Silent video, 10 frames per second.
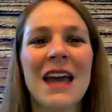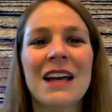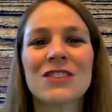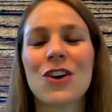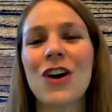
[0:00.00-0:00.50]

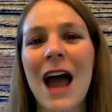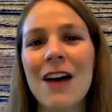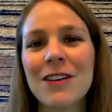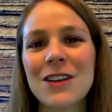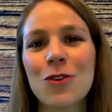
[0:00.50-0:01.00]
So
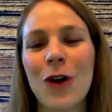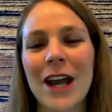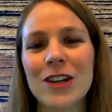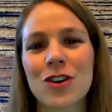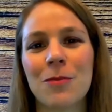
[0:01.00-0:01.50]
having your
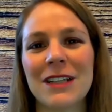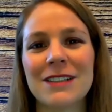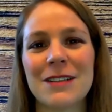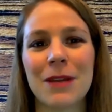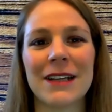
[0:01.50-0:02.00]
HR pillars
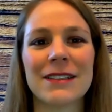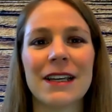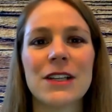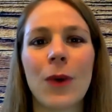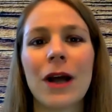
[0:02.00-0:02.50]
in place
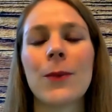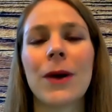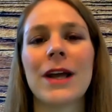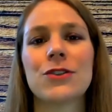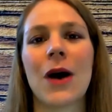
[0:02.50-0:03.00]
is one
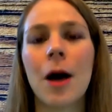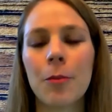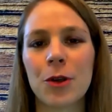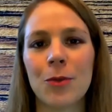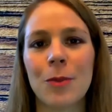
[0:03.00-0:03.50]
way to
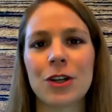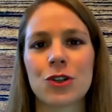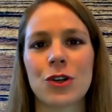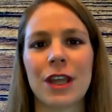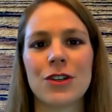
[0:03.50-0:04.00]
help you make
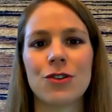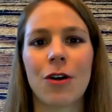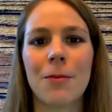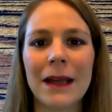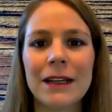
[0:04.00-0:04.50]
sure that you
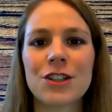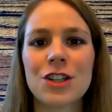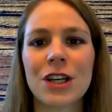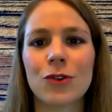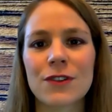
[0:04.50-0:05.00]
are
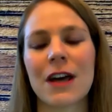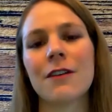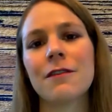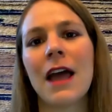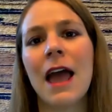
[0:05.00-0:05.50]
managing
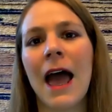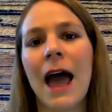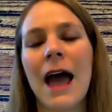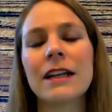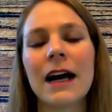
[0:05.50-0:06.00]
yourself
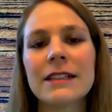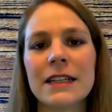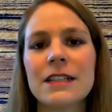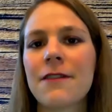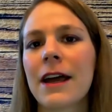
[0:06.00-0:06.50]
and
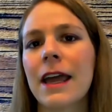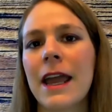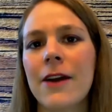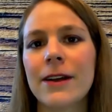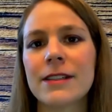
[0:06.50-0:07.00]
identify
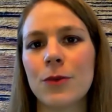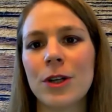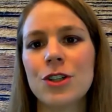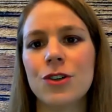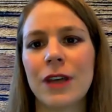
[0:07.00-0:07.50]
areas in
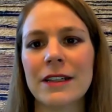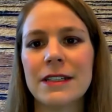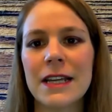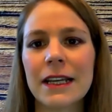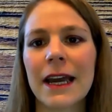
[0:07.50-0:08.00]
which you can
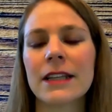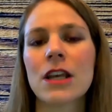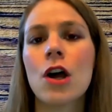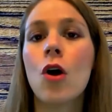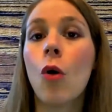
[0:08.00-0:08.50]
delegate
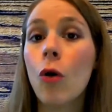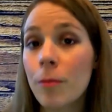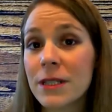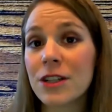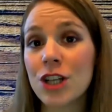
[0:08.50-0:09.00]
or
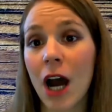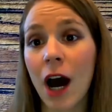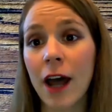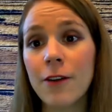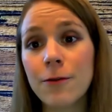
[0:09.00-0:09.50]
potentially
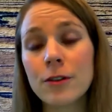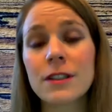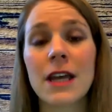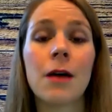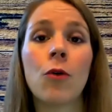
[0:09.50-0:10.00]
hire
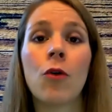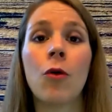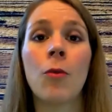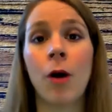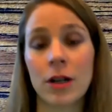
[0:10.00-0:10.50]
full-time
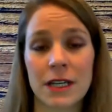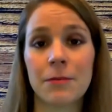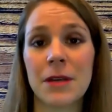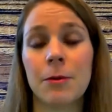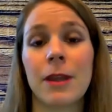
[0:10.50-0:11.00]
or part-time
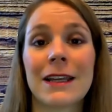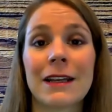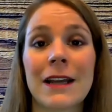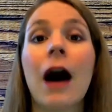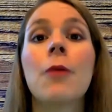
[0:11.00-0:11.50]
people that
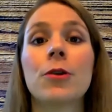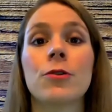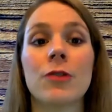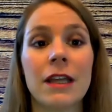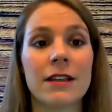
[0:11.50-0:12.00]
can help
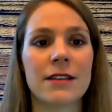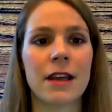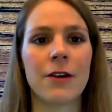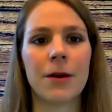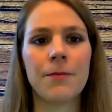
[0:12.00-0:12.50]
you in this
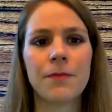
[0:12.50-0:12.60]
area.